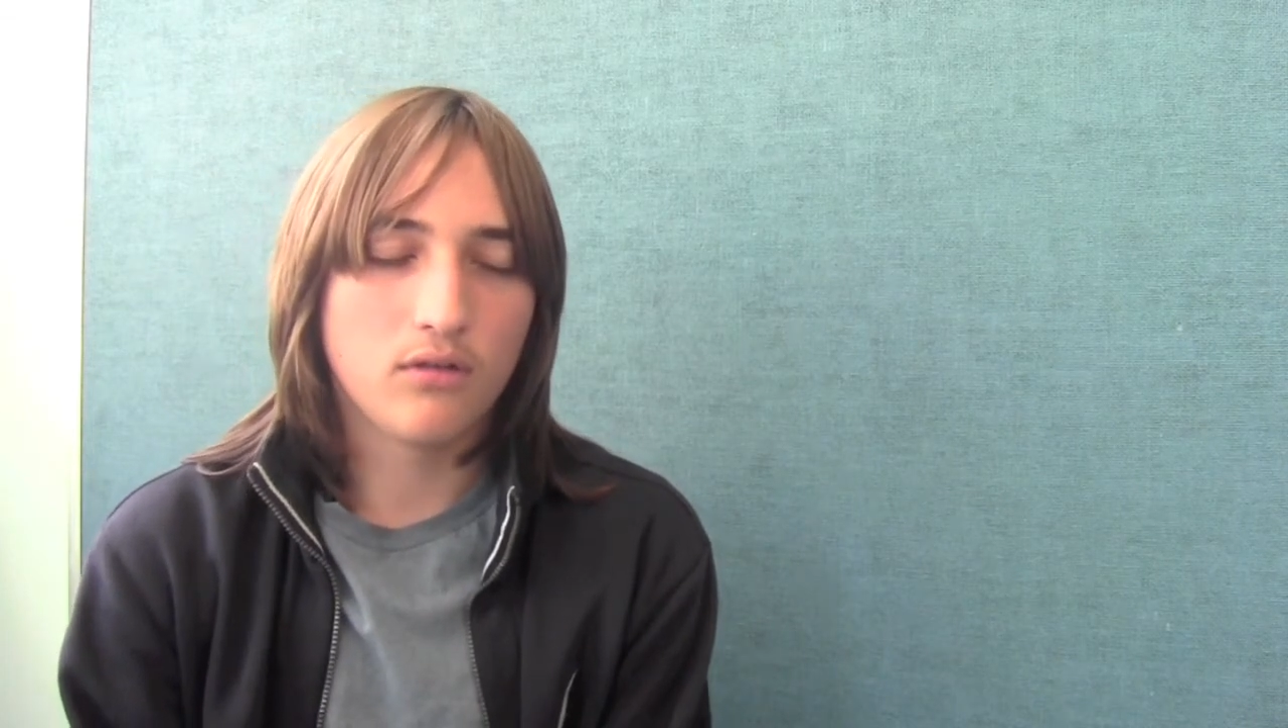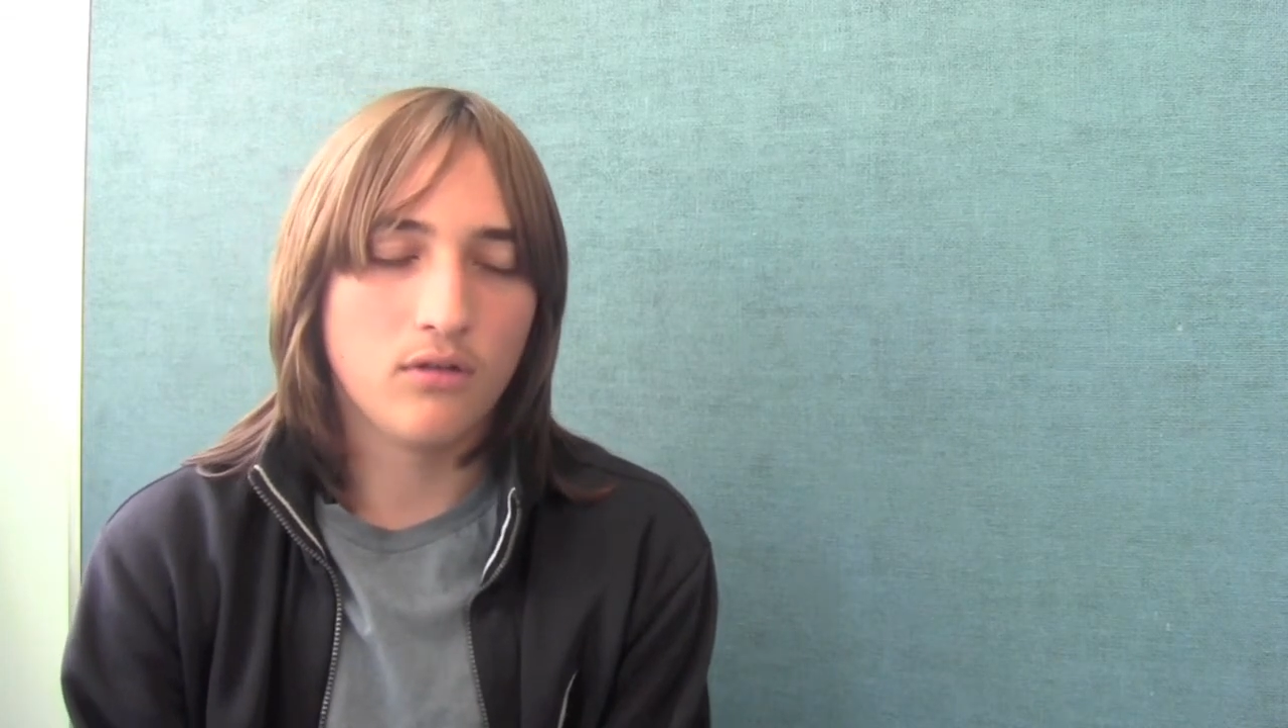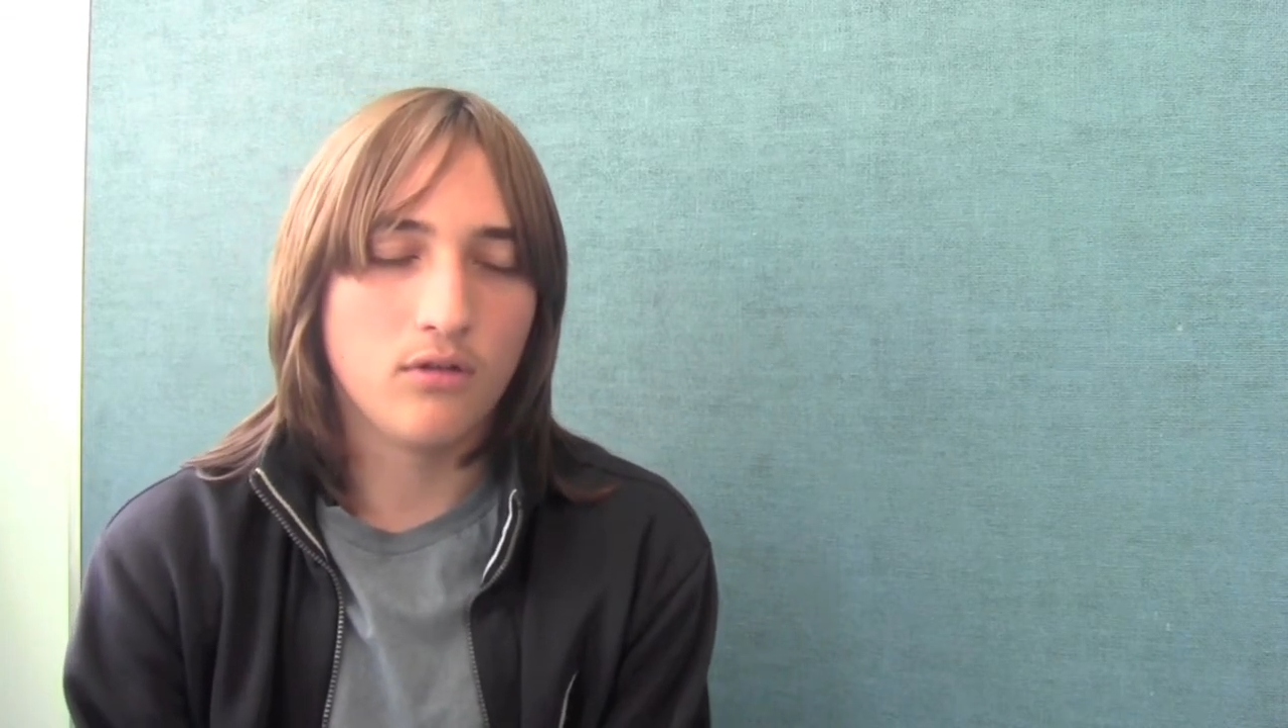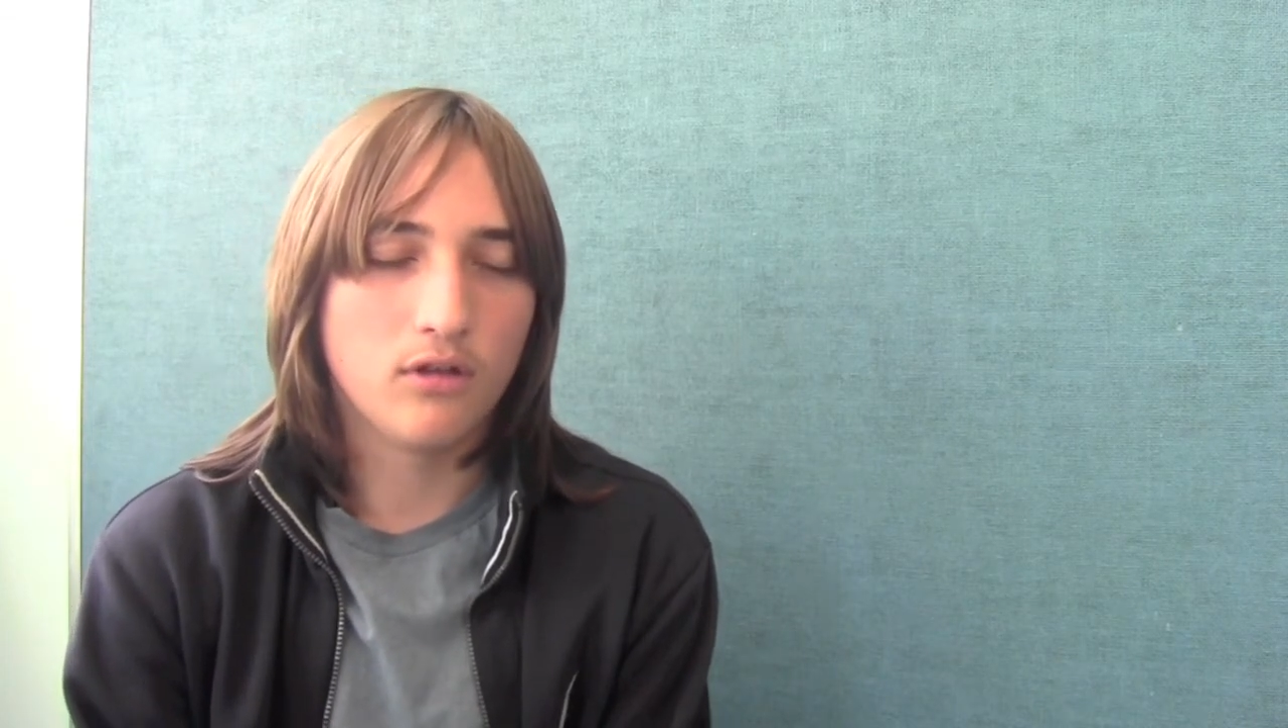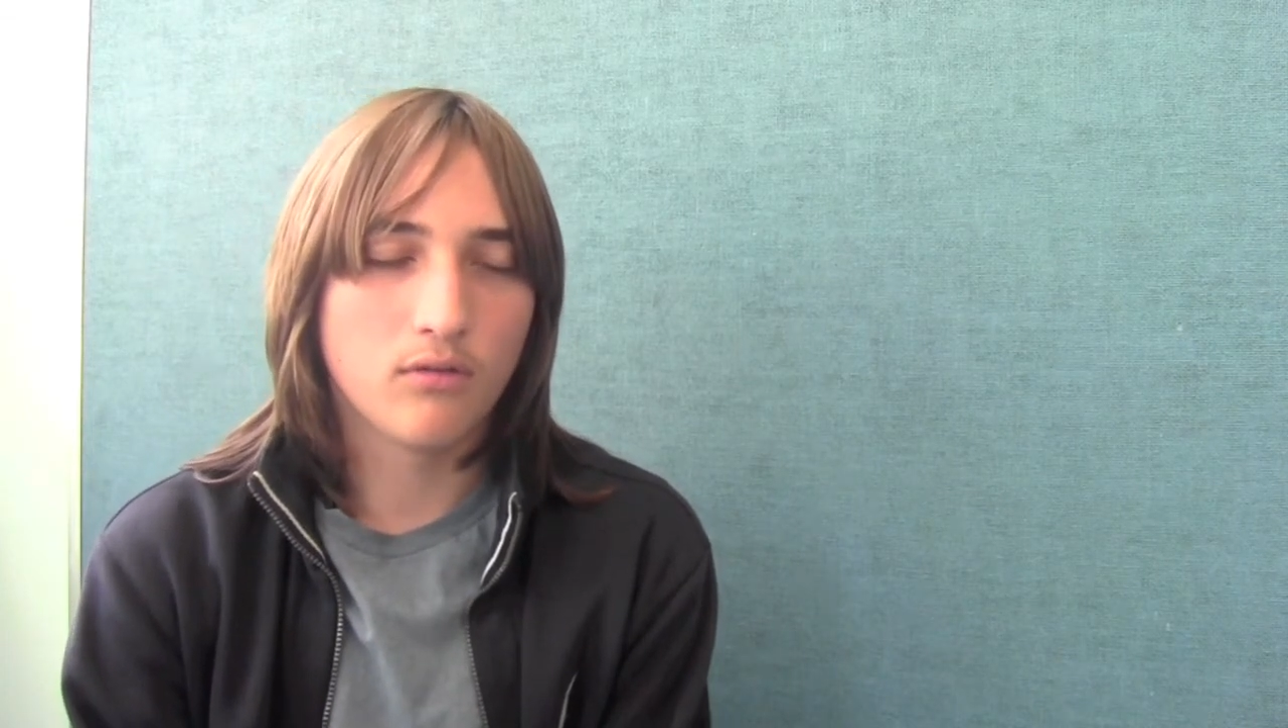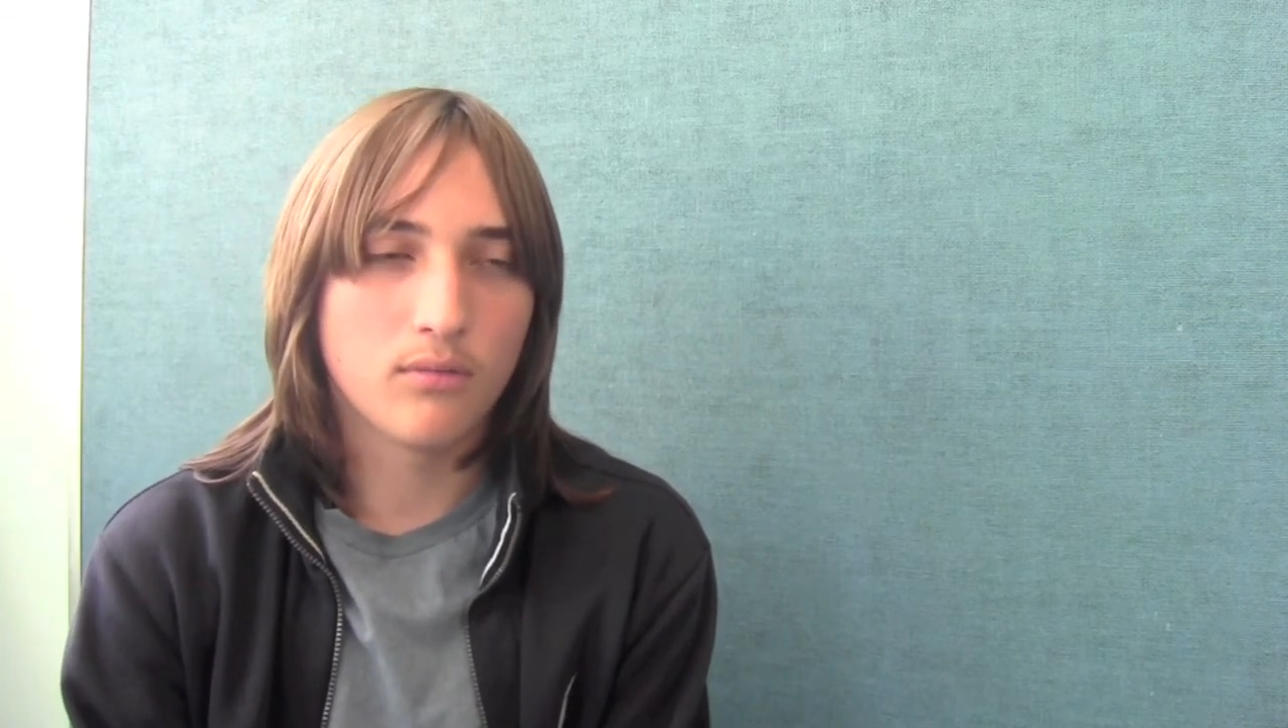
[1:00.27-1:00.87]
you do need to